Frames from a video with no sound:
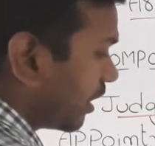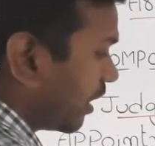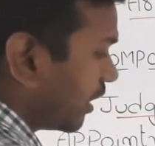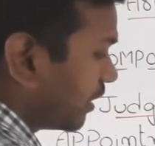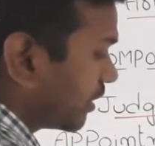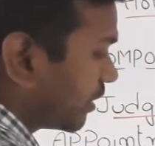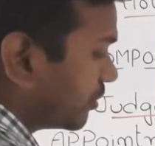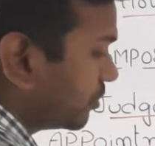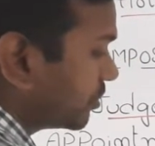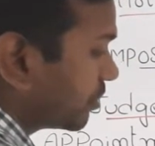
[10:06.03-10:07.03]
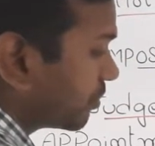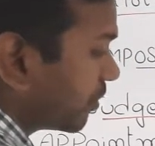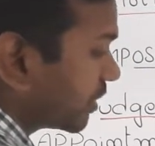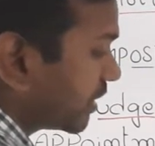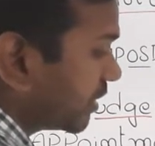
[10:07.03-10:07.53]
and you should
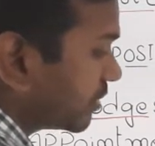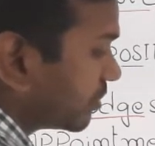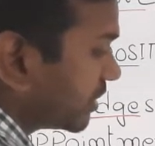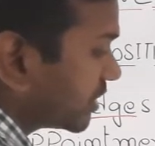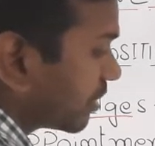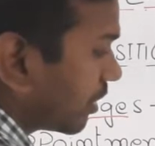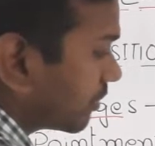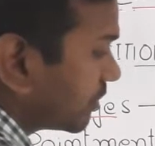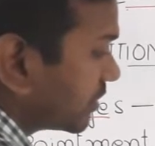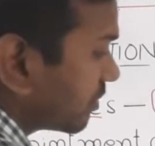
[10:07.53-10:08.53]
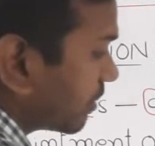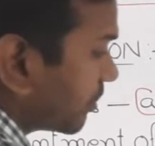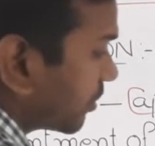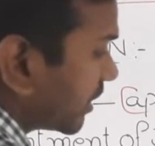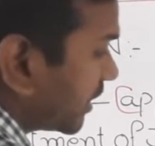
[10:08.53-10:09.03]
work in the judicial office for
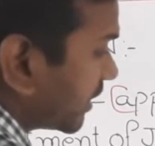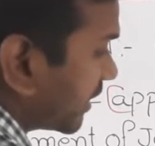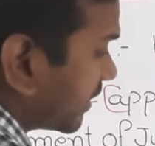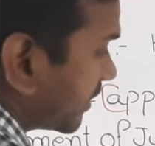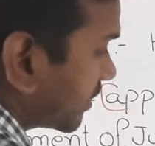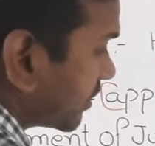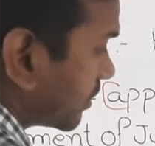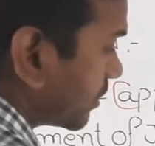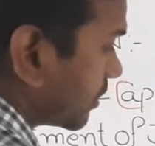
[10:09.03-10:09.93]
more than 10 years.